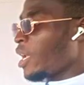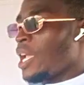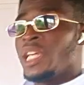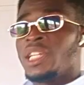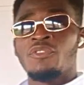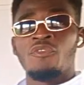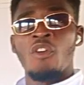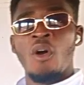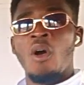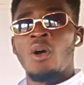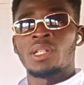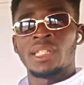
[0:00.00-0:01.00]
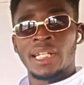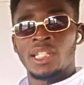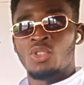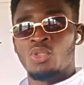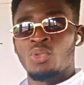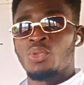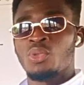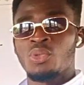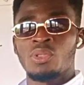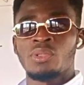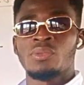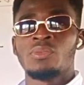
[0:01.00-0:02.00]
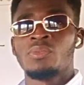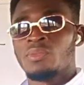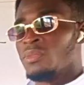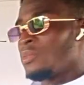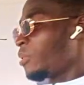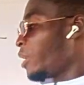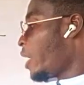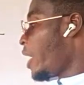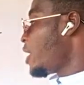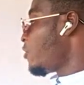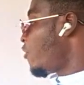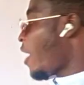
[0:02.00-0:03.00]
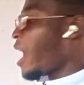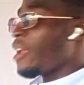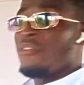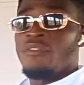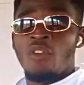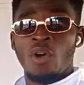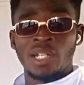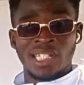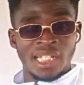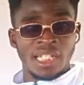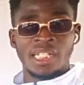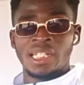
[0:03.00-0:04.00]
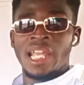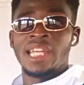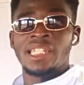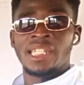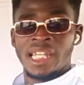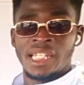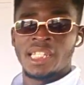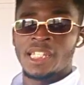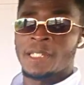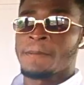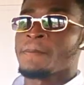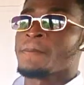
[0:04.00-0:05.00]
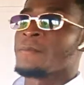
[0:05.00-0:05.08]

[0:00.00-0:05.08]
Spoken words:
8 4, 32, 8 5, 40, 8 6,